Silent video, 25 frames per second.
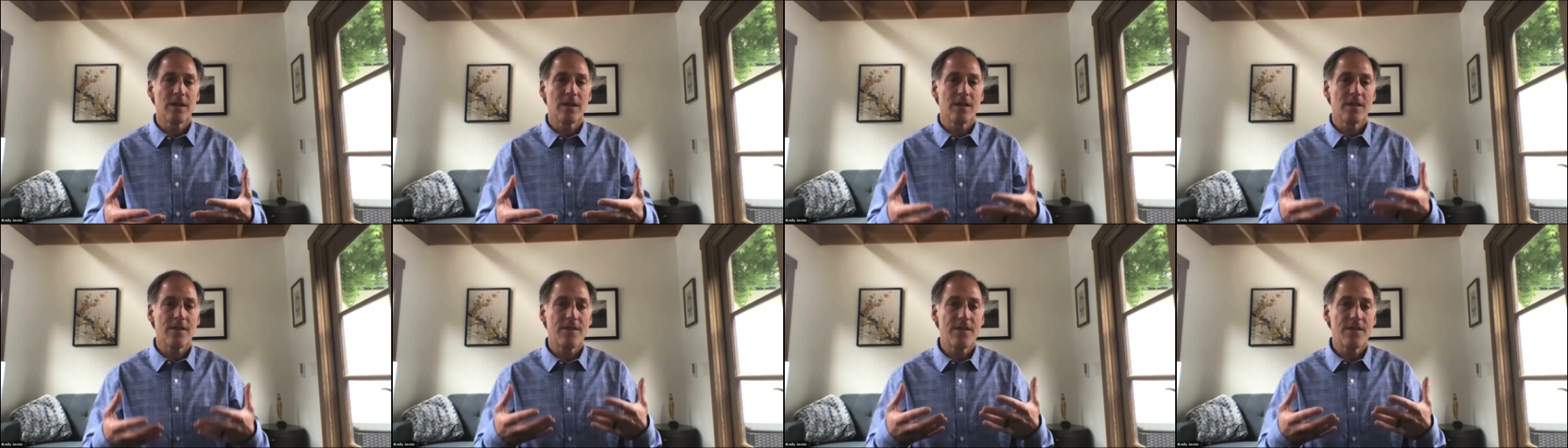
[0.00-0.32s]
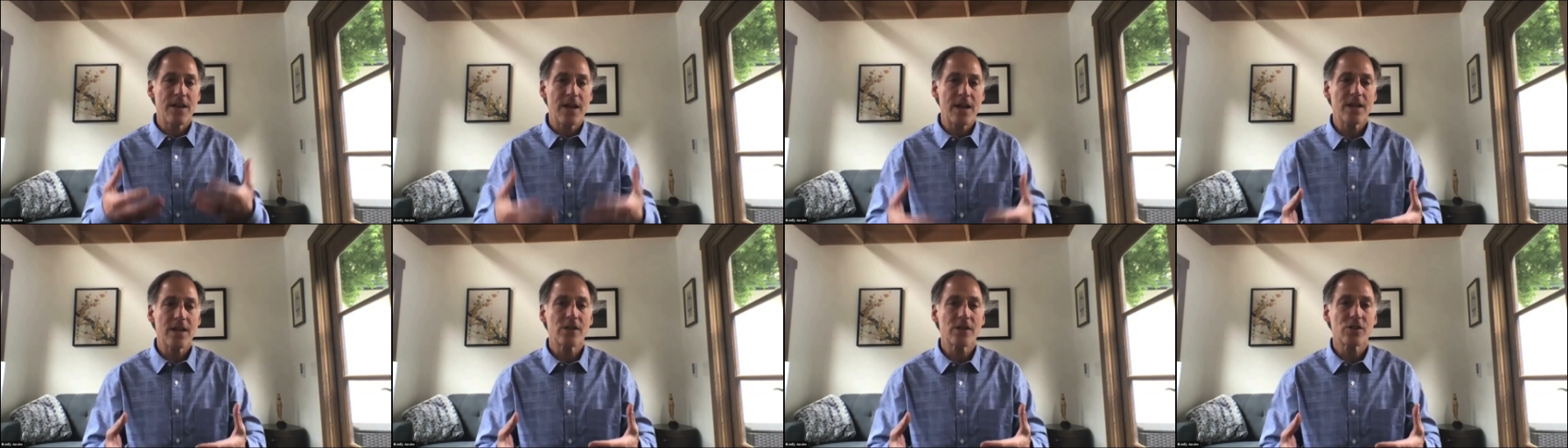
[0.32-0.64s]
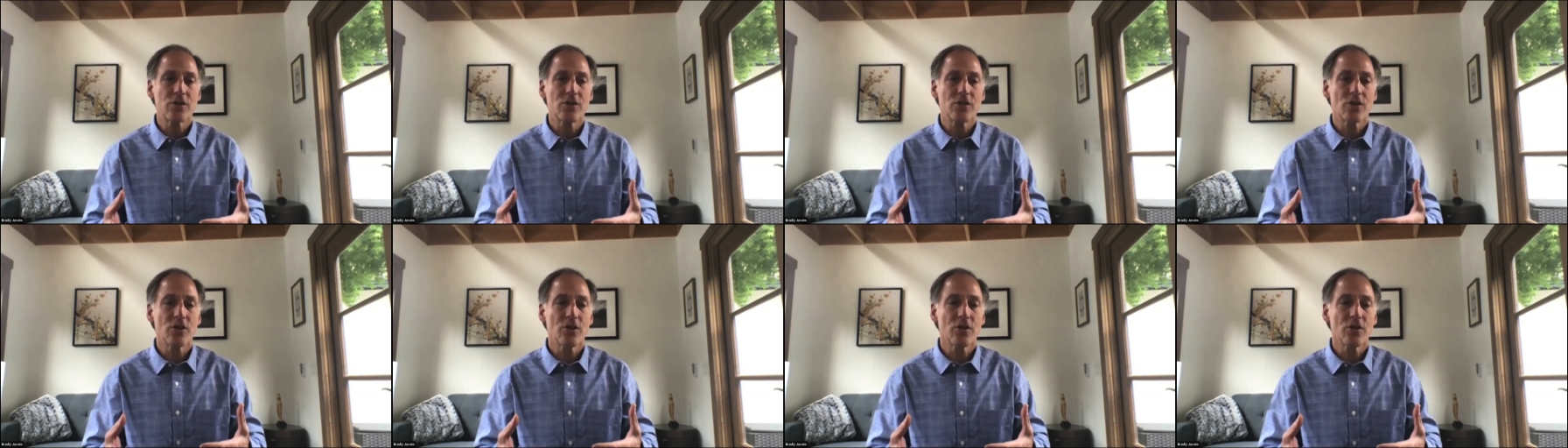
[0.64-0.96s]
The vagus
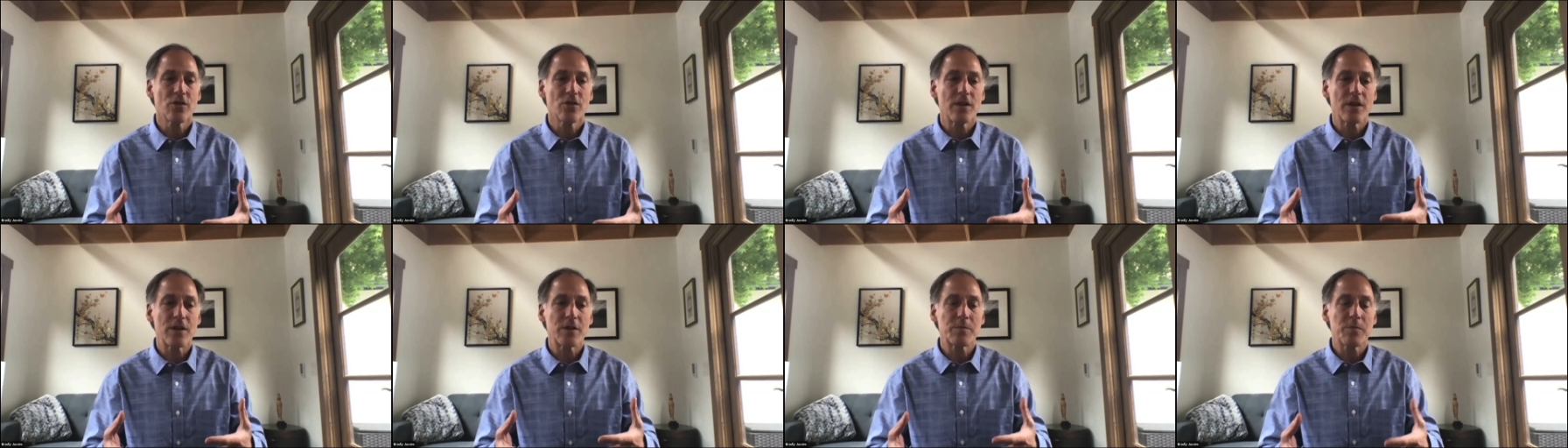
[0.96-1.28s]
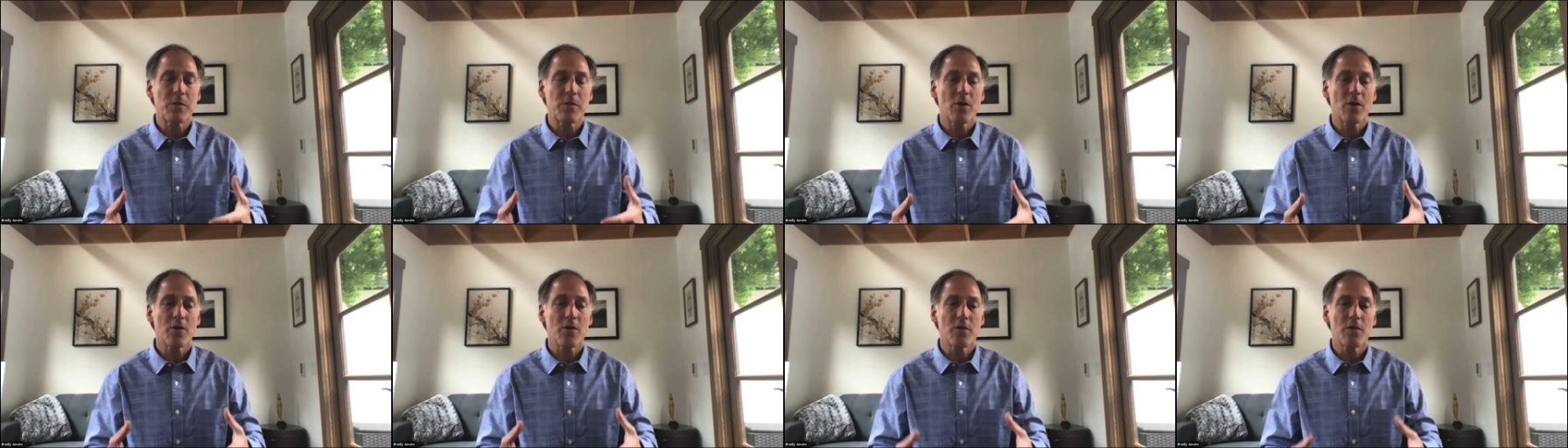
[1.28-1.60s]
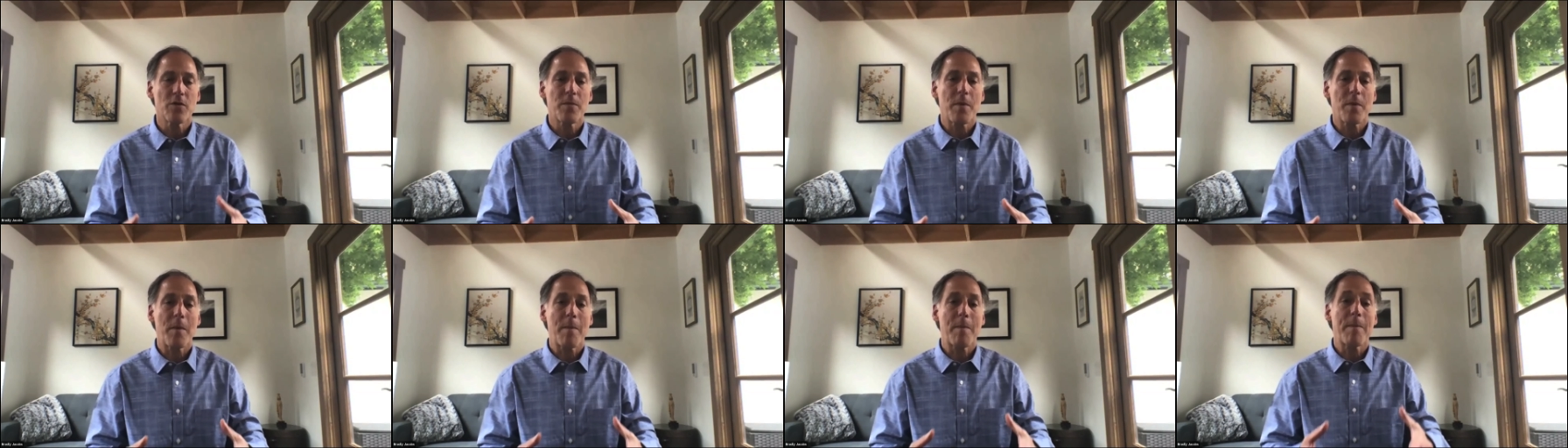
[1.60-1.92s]
nerve is part
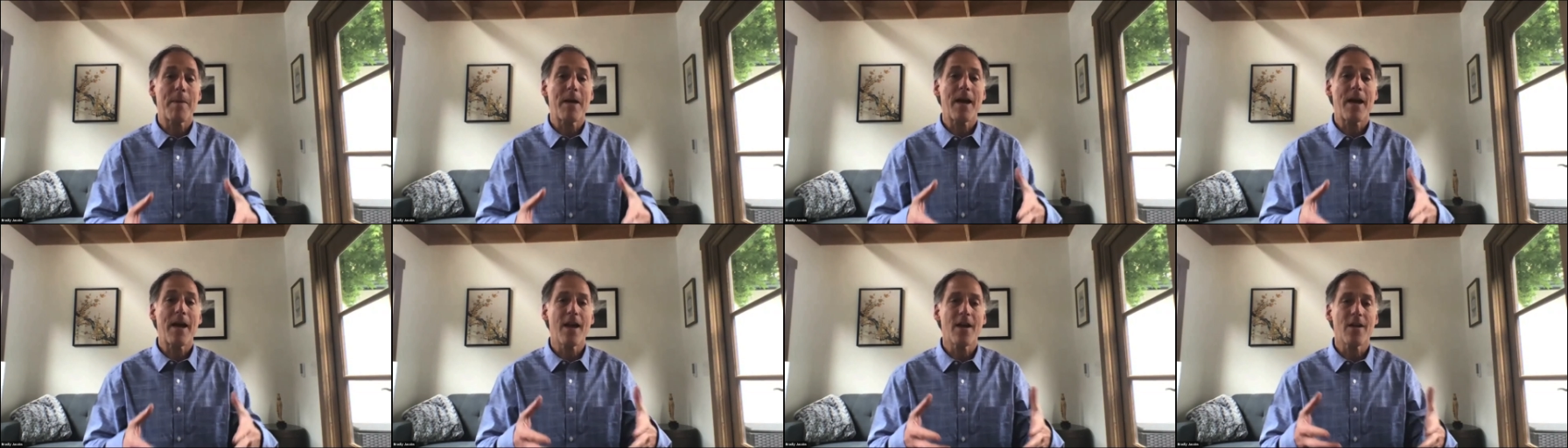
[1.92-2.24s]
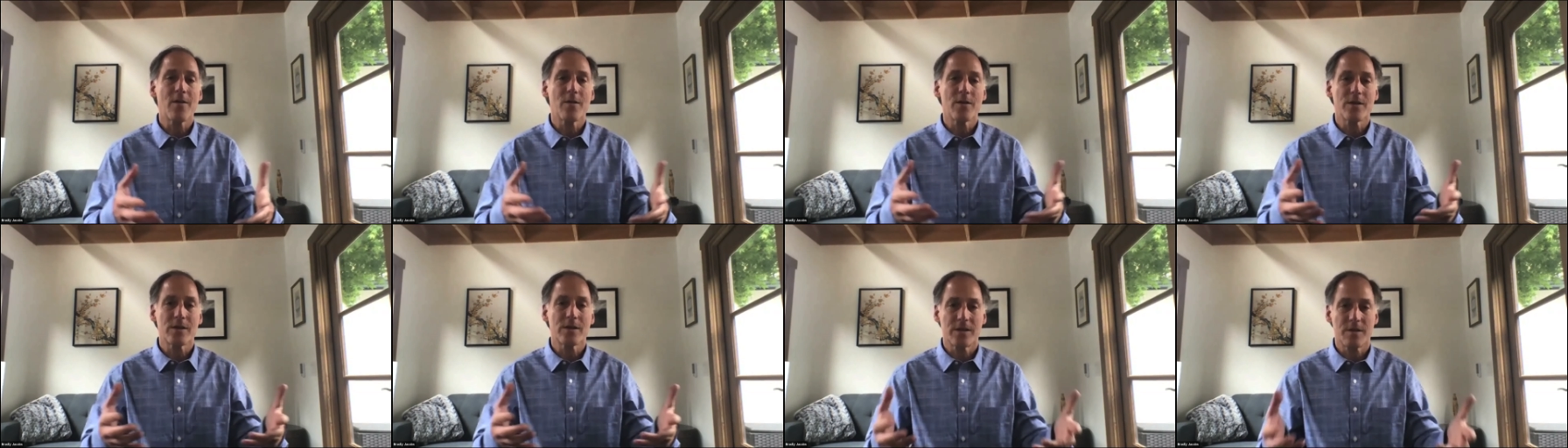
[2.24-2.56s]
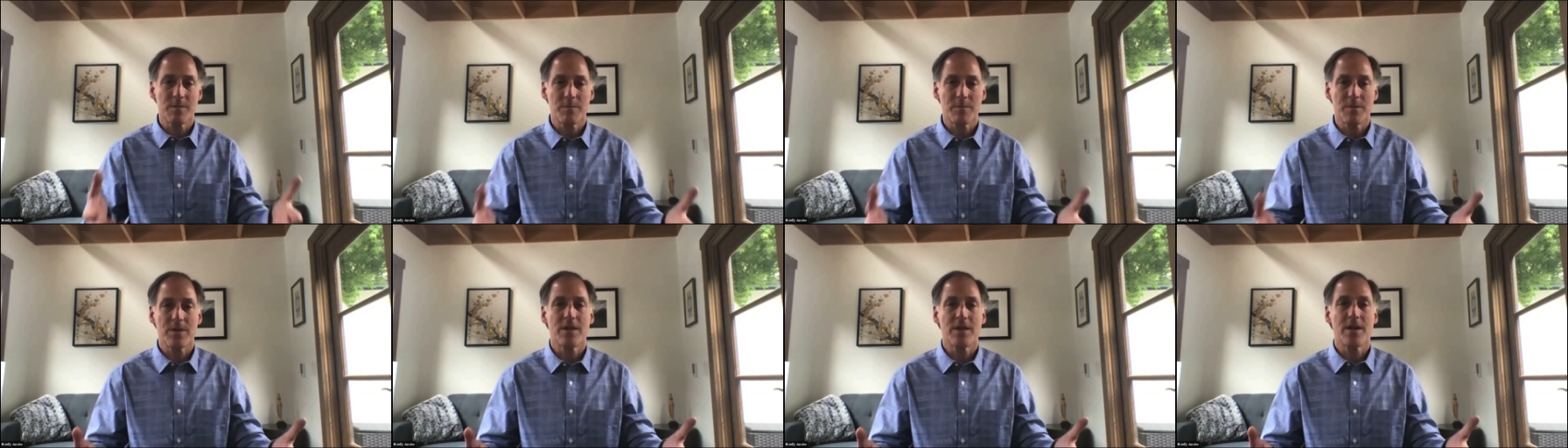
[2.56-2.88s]
of the
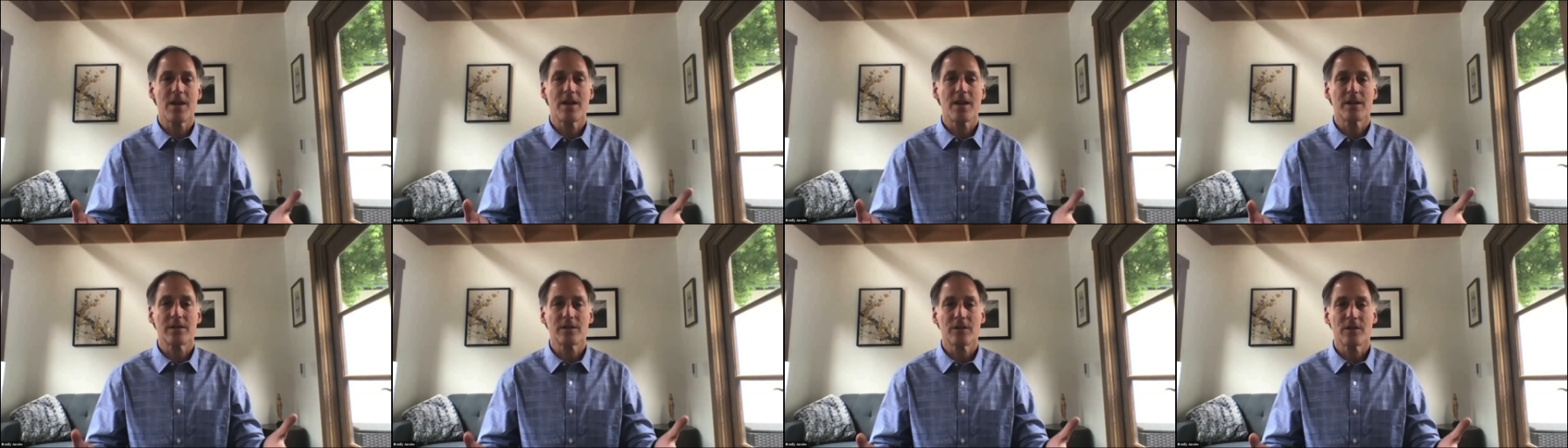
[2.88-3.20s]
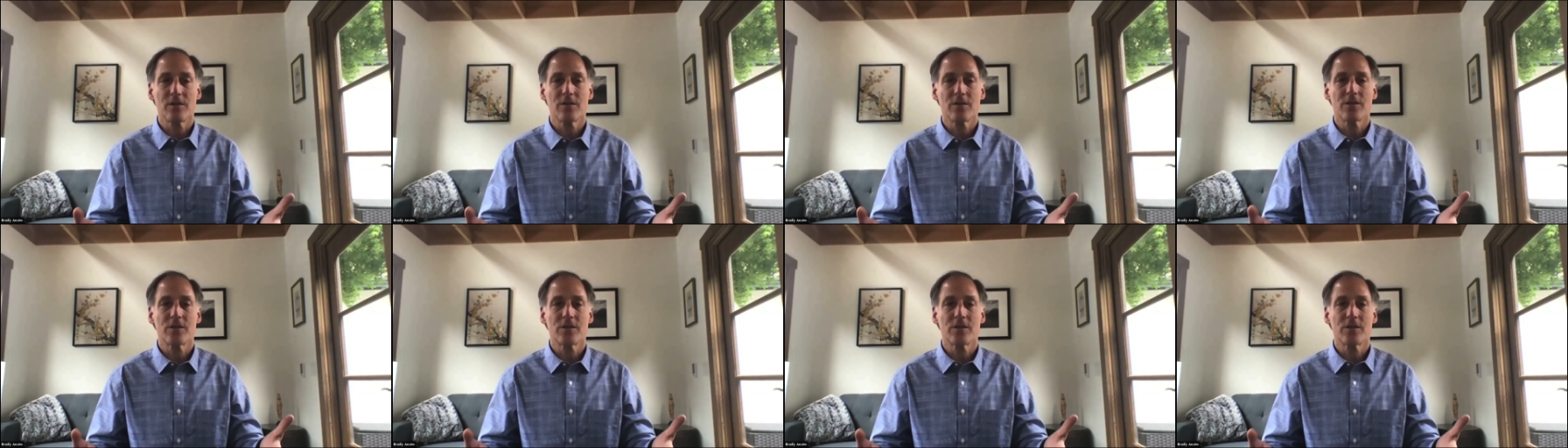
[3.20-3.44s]
parasympathetic nervous